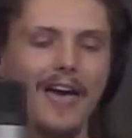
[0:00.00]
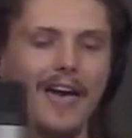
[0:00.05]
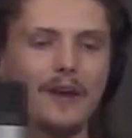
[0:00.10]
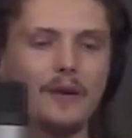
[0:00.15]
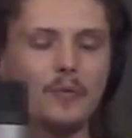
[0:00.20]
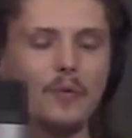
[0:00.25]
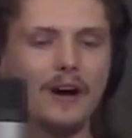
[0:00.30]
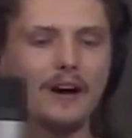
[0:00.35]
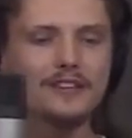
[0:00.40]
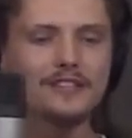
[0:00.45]

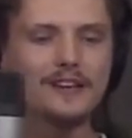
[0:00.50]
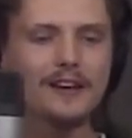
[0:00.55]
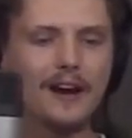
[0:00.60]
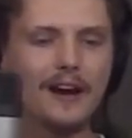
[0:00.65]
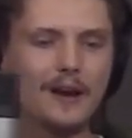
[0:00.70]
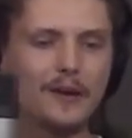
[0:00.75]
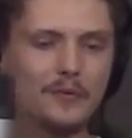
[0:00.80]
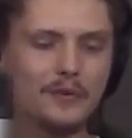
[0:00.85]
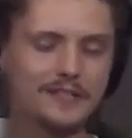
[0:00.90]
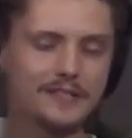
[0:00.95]
And whilst
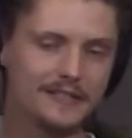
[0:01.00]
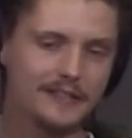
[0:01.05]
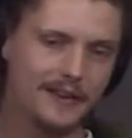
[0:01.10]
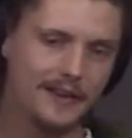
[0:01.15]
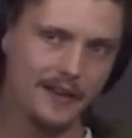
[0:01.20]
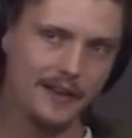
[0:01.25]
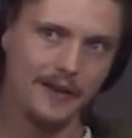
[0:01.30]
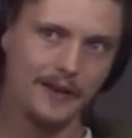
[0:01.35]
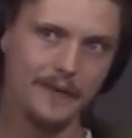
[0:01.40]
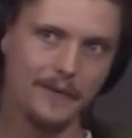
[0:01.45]
I was
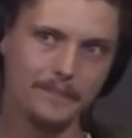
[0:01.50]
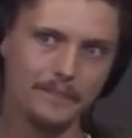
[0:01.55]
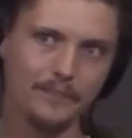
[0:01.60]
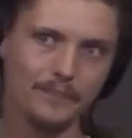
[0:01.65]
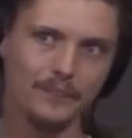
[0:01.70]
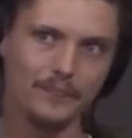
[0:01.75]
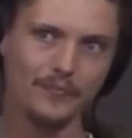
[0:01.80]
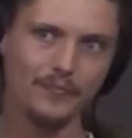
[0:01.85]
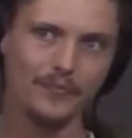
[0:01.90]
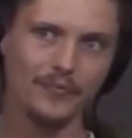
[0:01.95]
there,
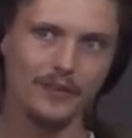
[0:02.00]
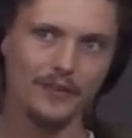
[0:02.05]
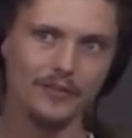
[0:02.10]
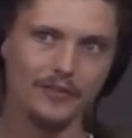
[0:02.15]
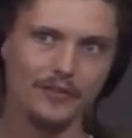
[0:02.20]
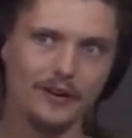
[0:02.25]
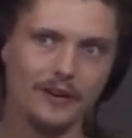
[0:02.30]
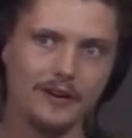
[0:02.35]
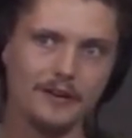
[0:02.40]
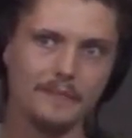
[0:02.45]

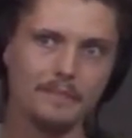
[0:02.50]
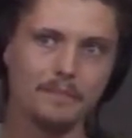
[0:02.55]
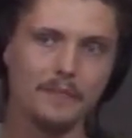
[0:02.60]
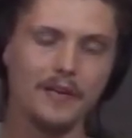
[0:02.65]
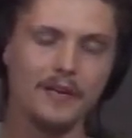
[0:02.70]
right,